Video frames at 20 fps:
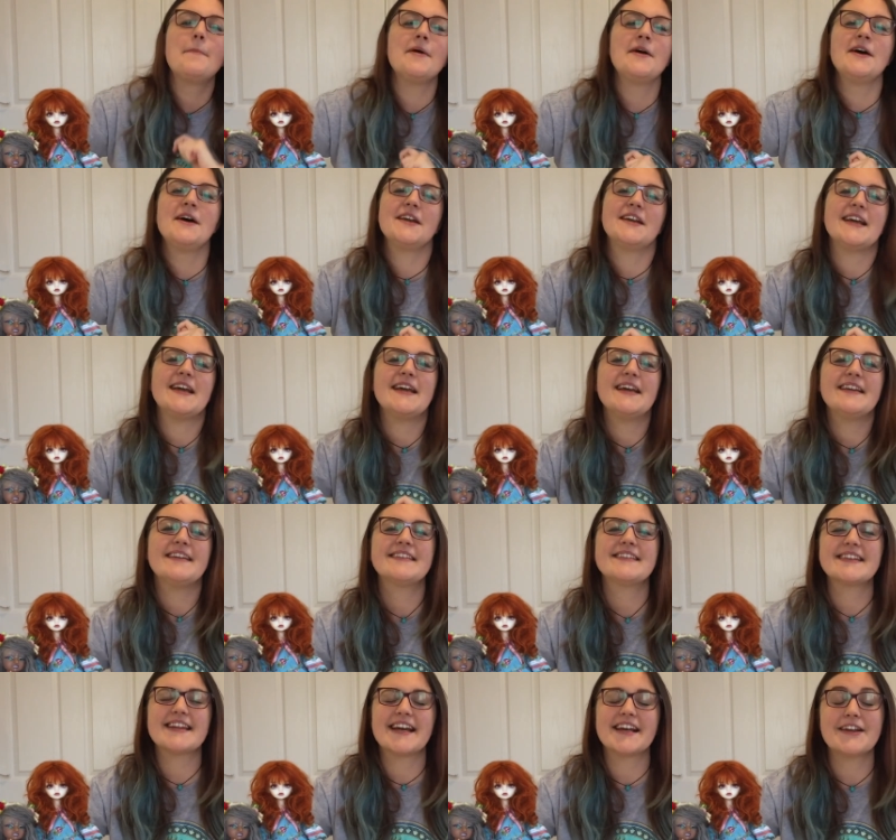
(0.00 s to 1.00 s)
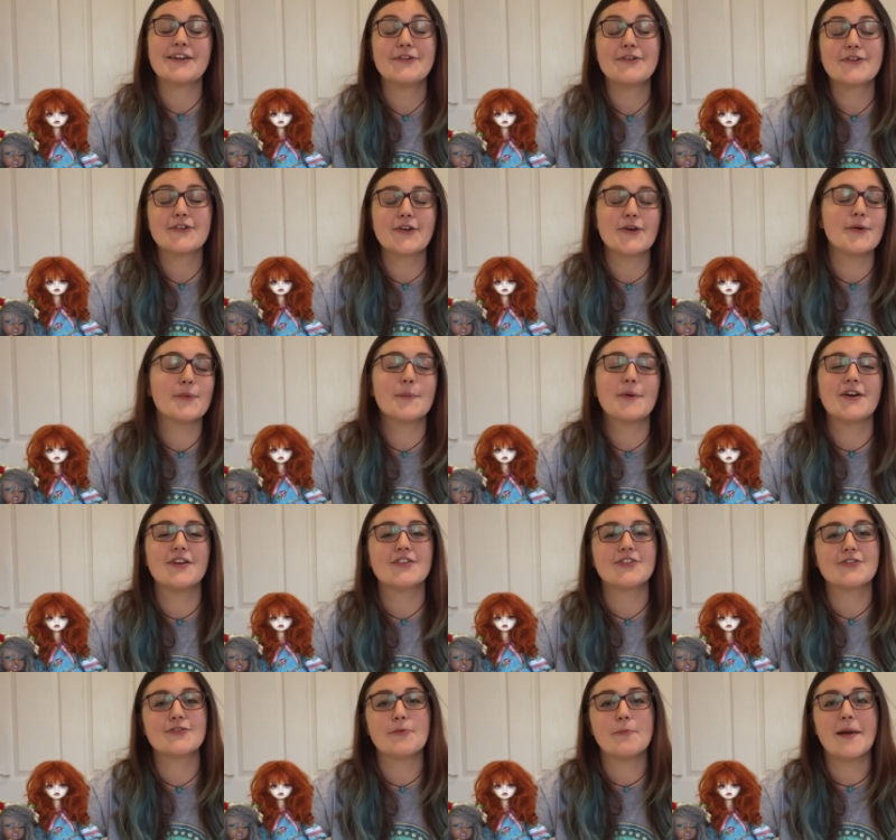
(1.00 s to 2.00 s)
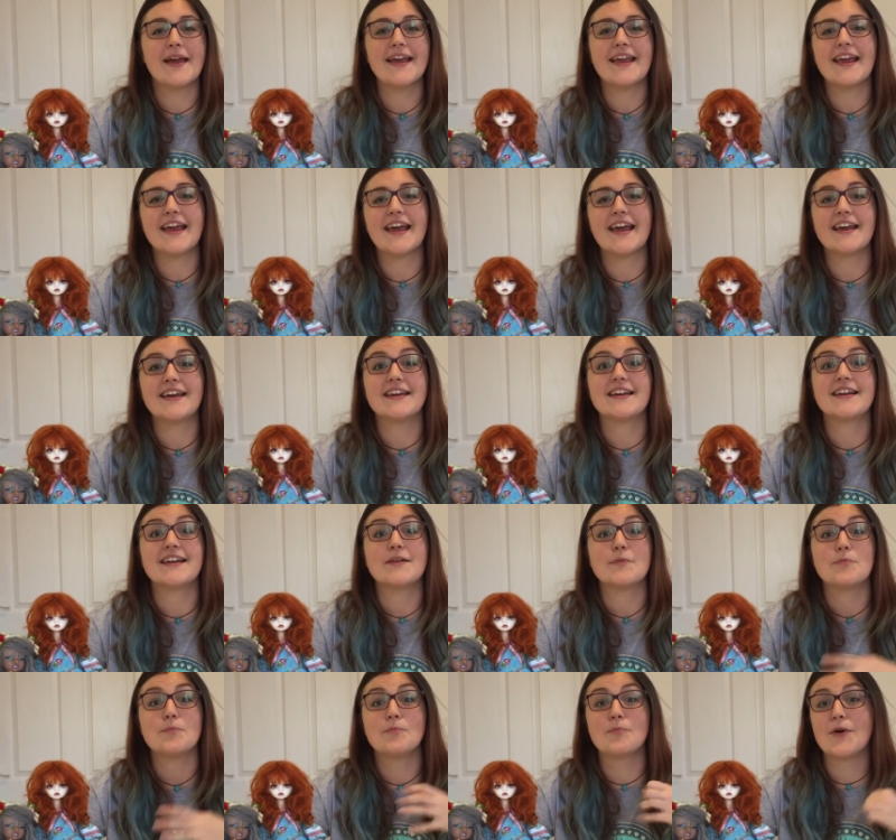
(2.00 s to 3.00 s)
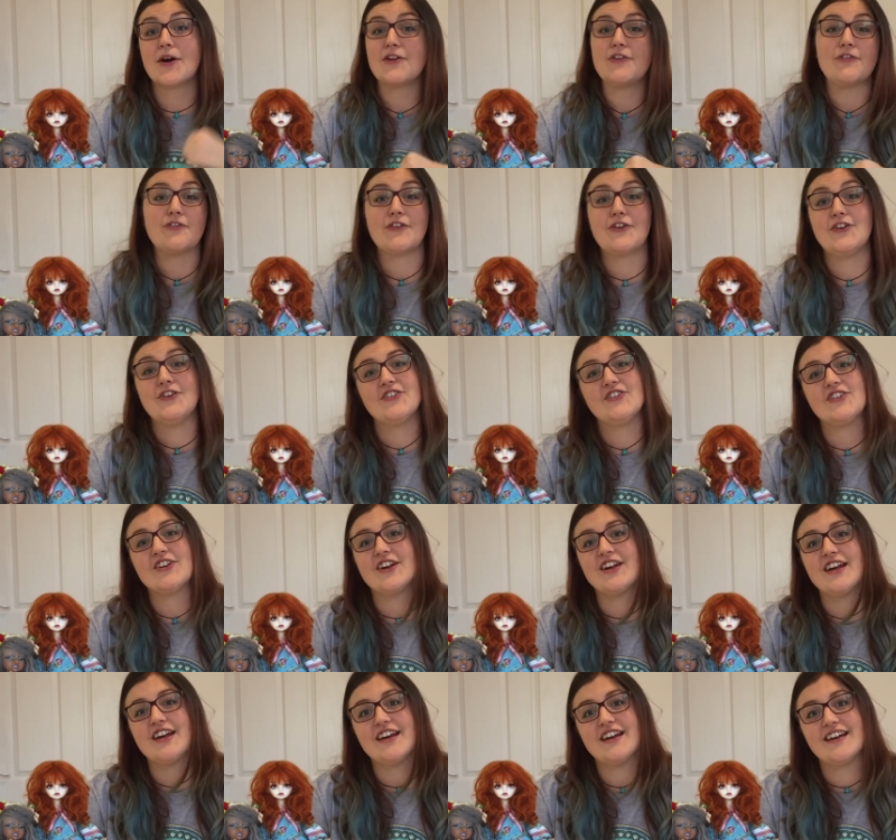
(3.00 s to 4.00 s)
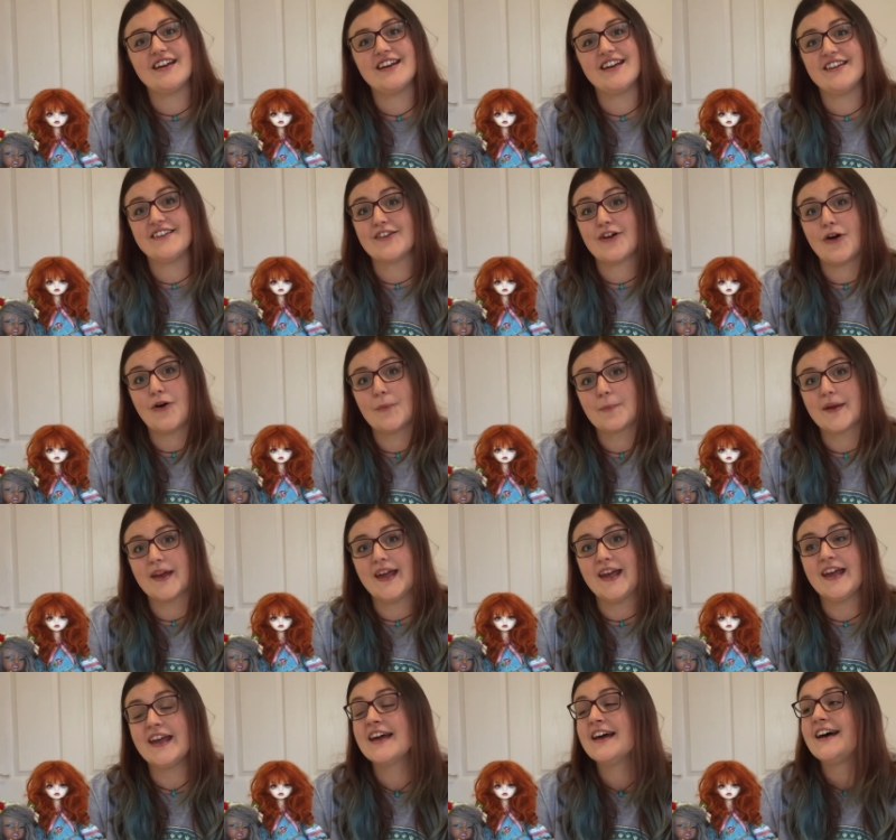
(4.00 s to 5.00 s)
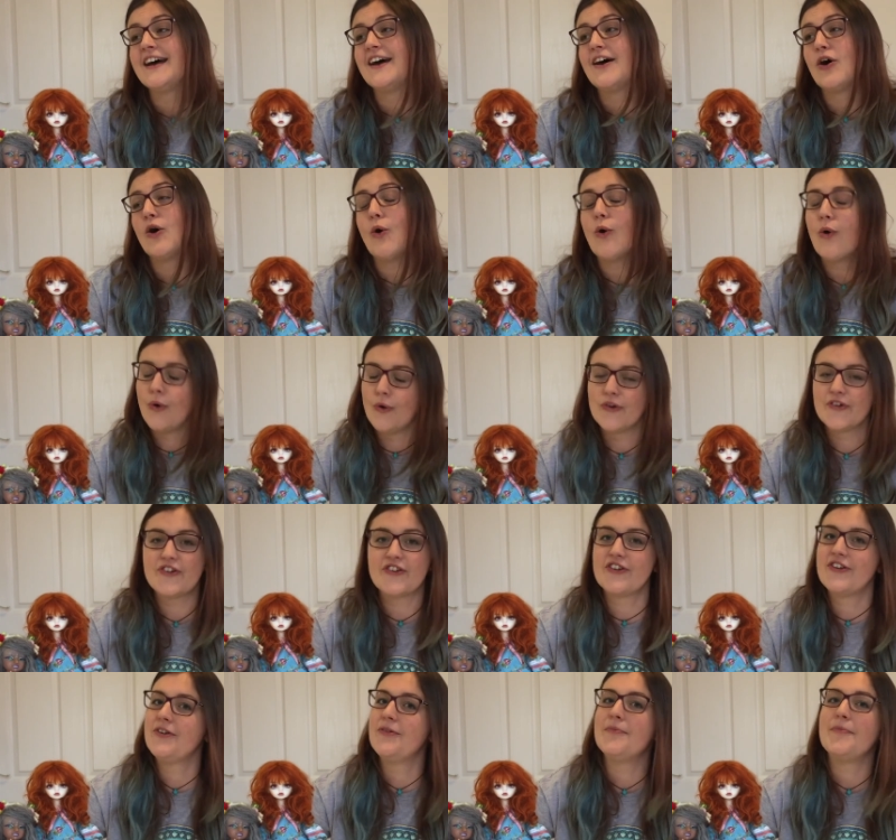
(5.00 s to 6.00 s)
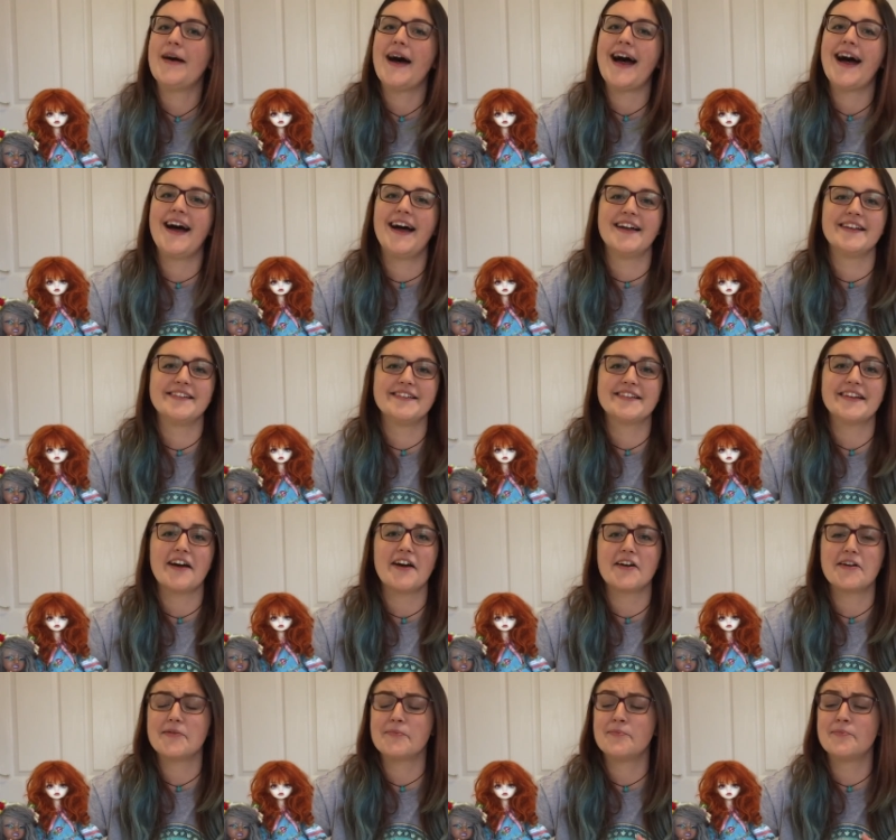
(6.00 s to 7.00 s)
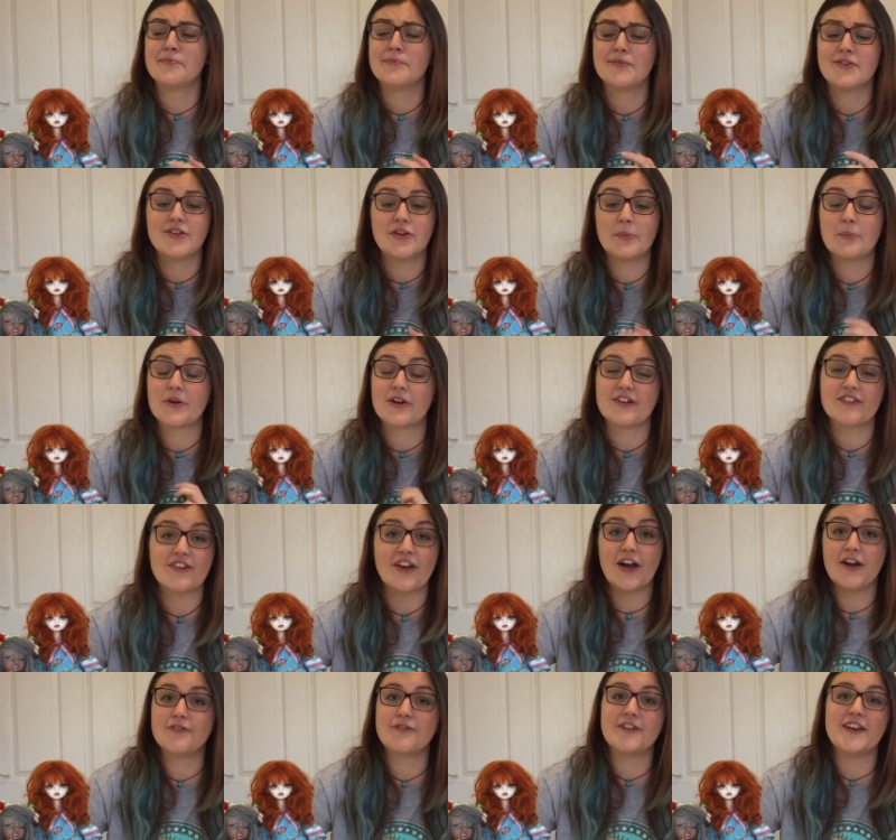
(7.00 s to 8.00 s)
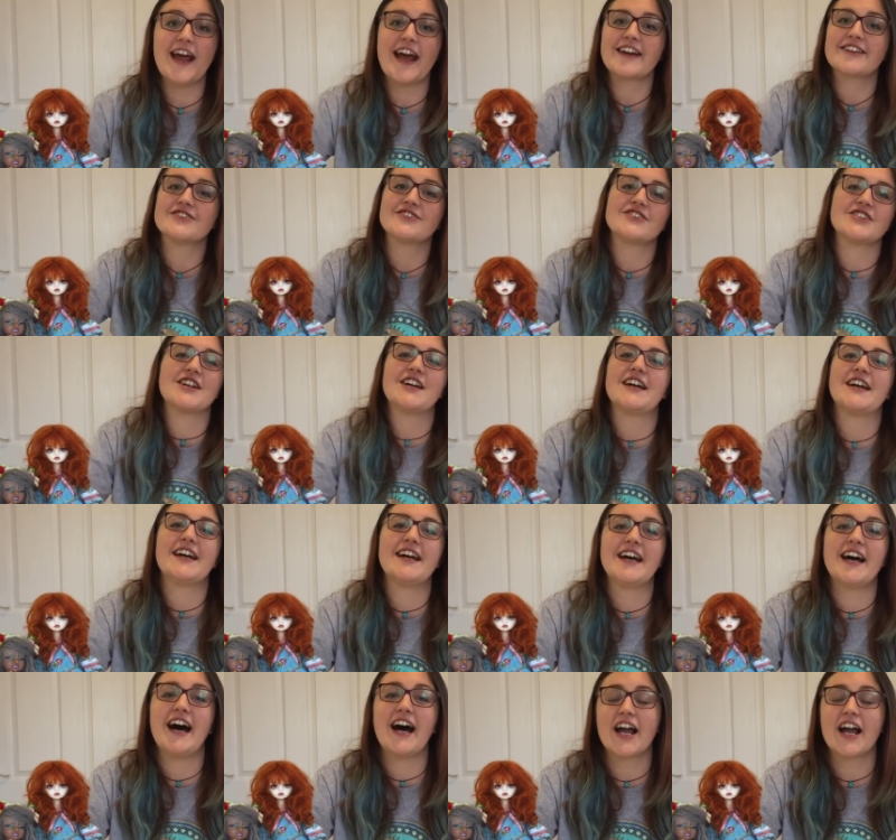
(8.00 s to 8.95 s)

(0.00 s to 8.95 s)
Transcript: birdies. Thank you so much for making my first year in the hobby awesome, and I'm super excited for next year.